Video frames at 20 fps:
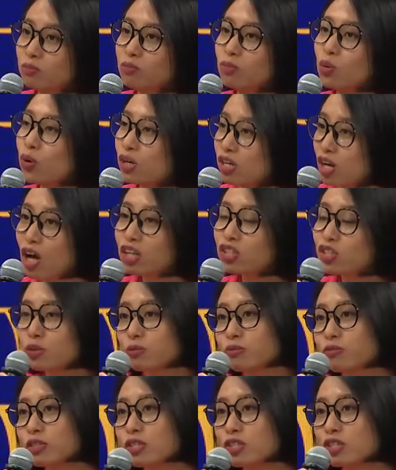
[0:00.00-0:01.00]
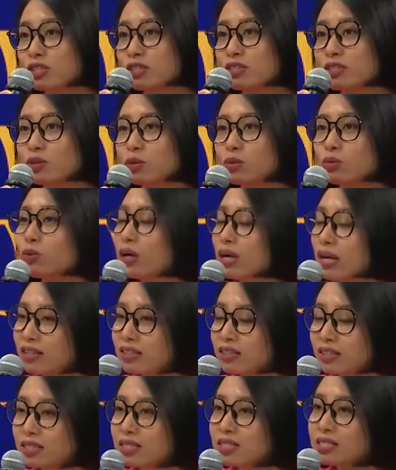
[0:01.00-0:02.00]
more long-term vision. So what are
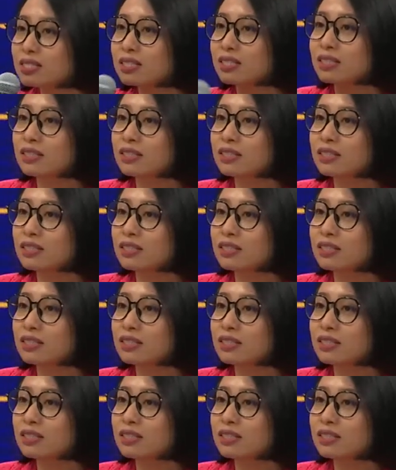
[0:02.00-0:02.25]
these?